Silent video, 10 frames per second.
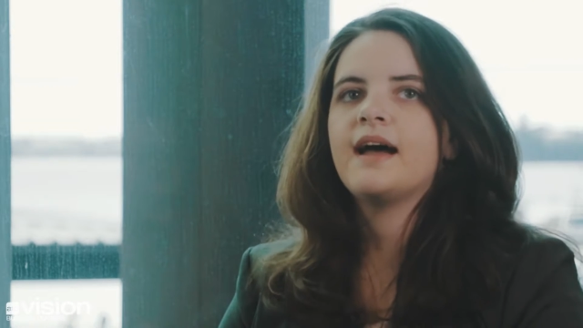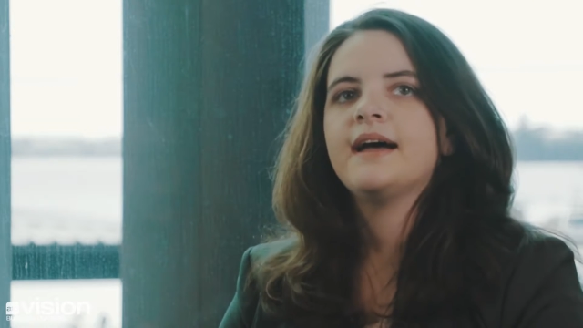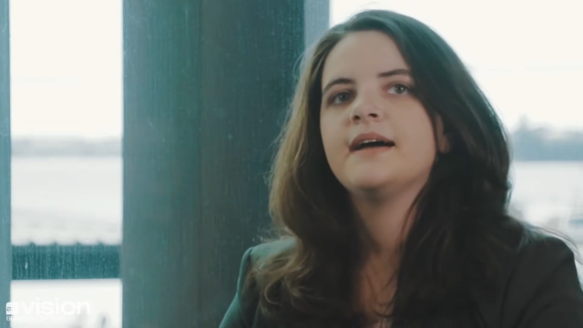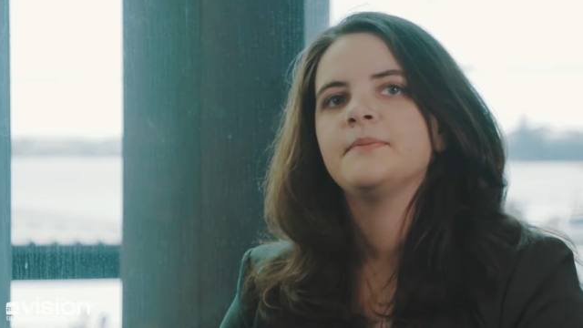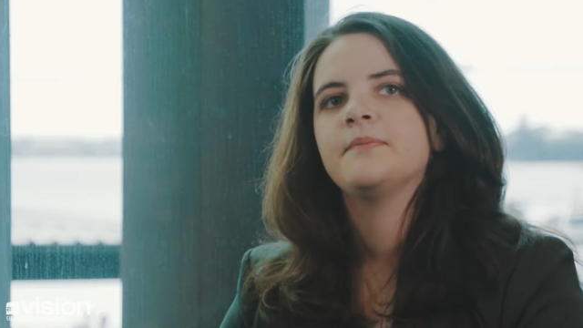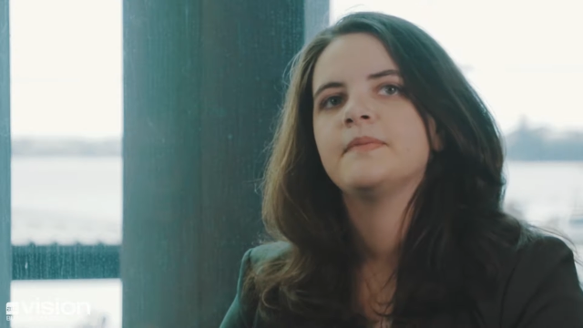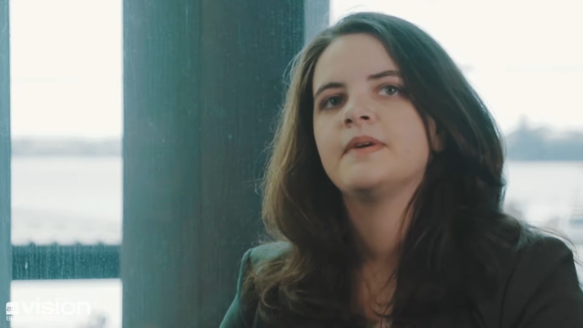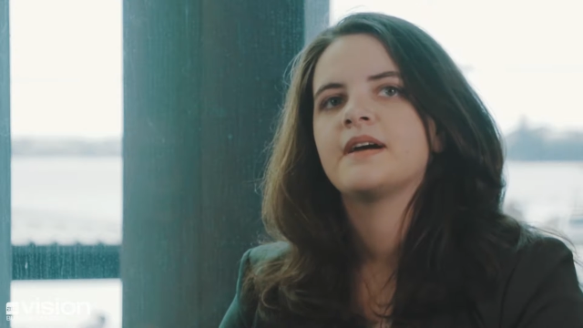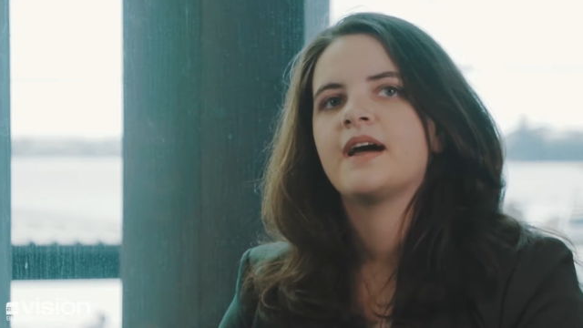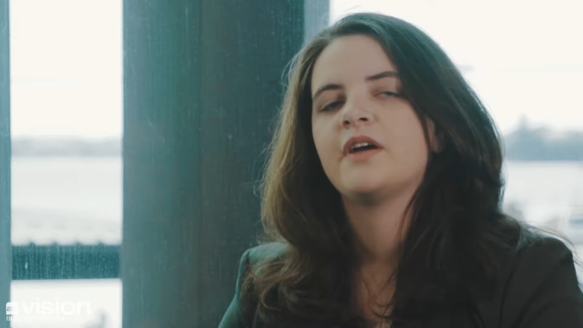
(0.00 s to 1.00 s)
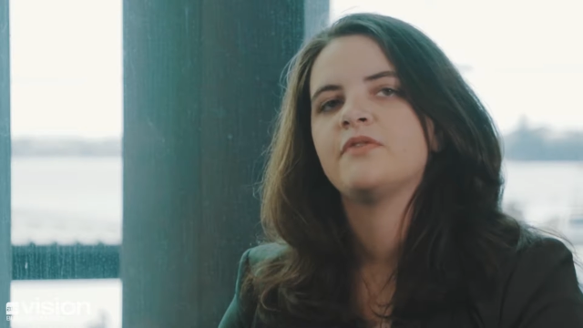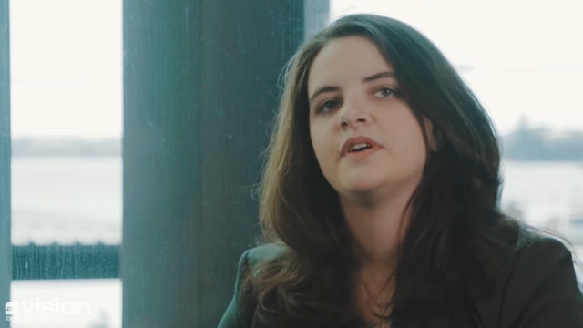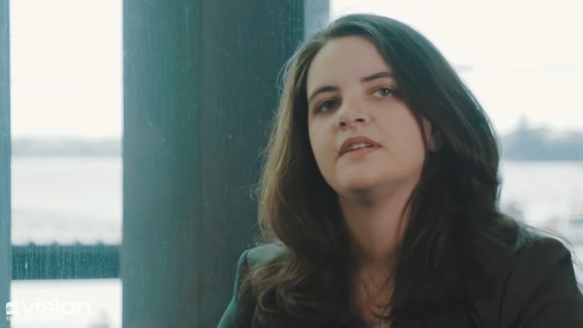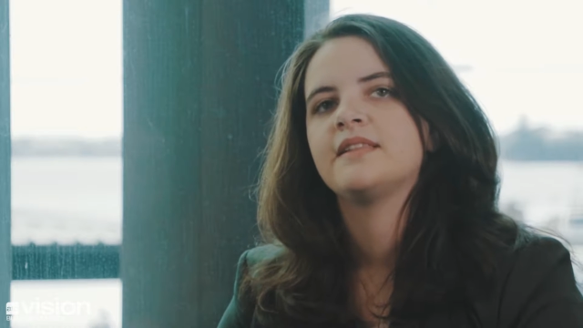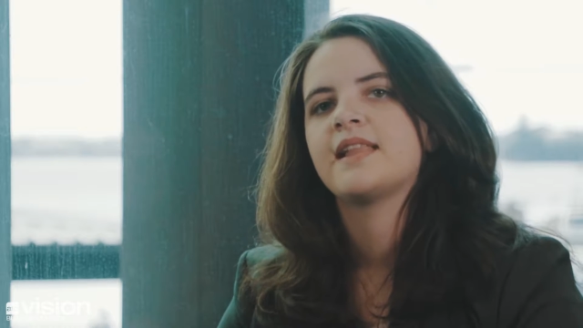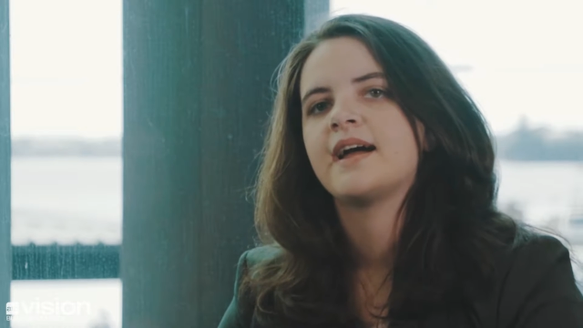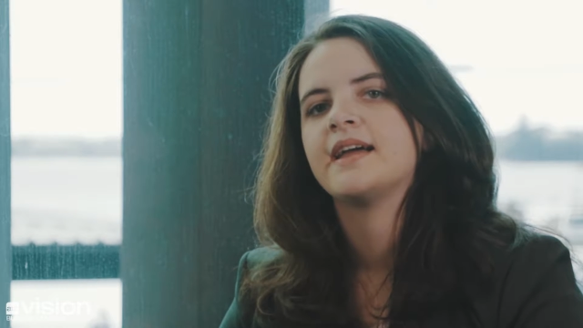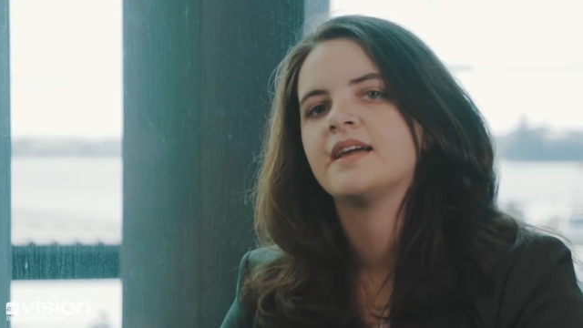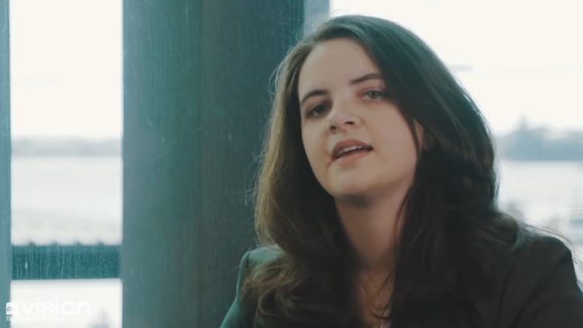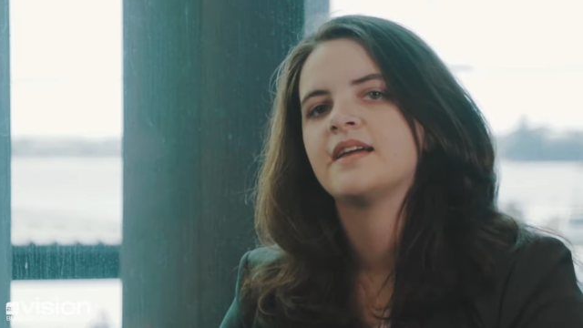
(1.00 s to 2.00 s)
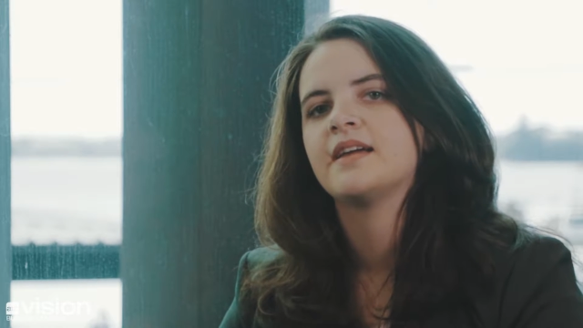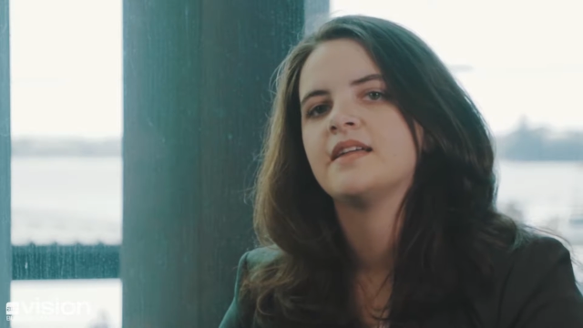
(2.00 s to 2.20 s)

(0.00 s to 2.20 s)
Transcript: Um, I felt like